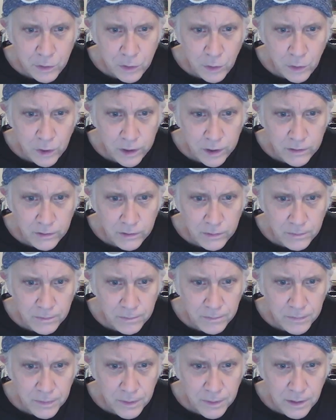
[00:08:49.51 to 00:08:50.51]
New
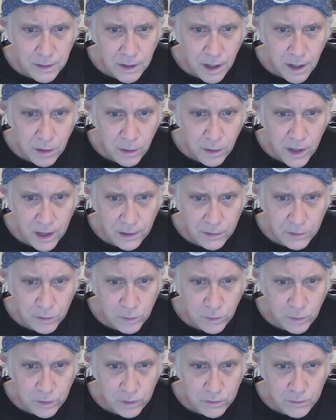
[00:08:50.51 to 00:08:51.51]
York
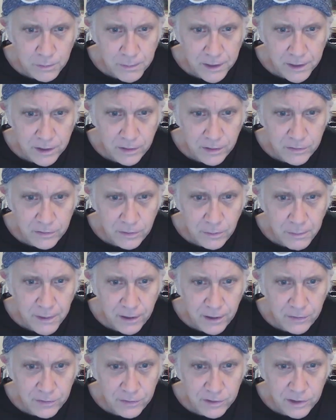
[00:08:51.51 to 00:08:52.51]
headquarters
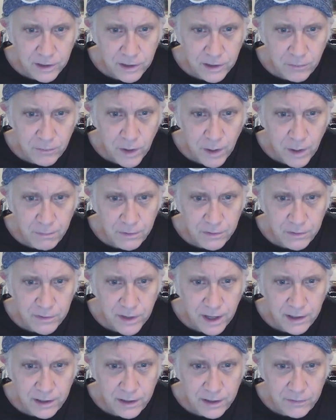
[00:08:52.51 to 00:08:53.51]
because of the Palestinian
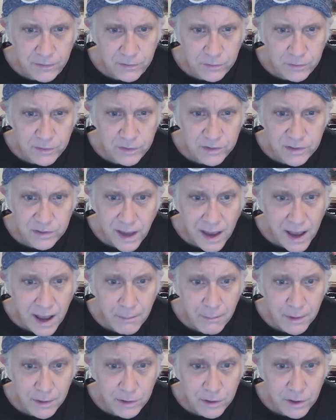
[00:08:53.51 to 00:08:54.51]
representatives, was
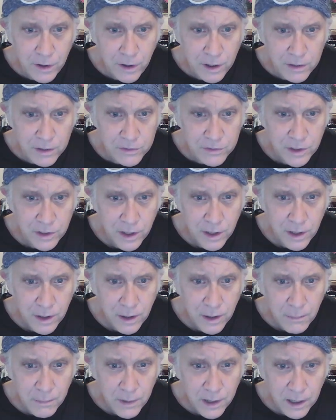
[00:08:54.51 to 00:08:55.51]

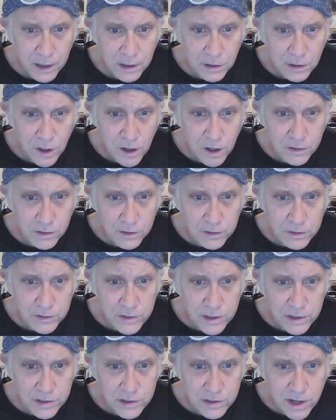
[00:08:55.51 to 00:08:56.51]
sabotaged by a
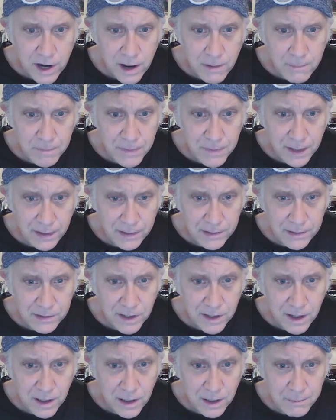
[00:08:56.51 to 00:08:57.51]
Lockerbie jet
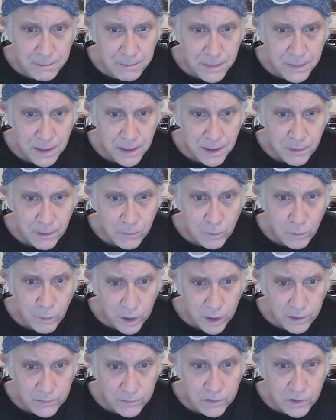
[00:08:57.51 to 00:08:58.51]
at a time
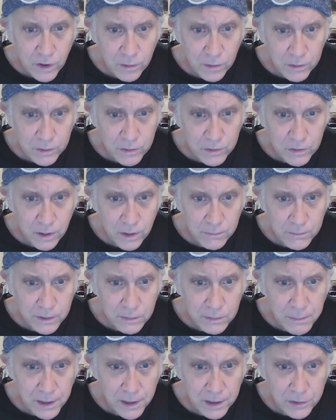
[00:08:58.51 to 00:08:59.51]
when one of Donald
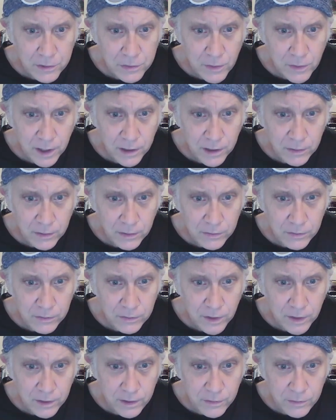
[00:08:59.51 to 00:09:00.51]
Trump's
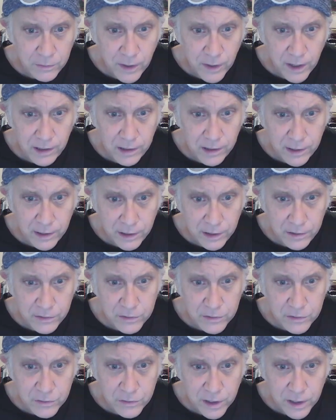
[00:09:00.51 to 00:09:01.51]
speechwriters, an
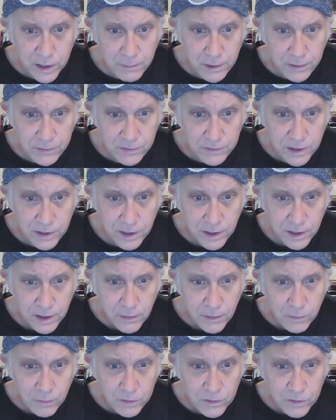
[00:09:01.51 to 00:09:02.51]
Israeli
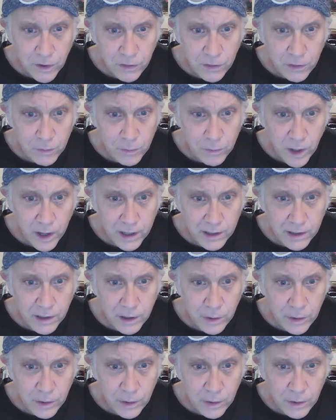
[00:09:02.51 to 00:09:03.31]
extremist, was on the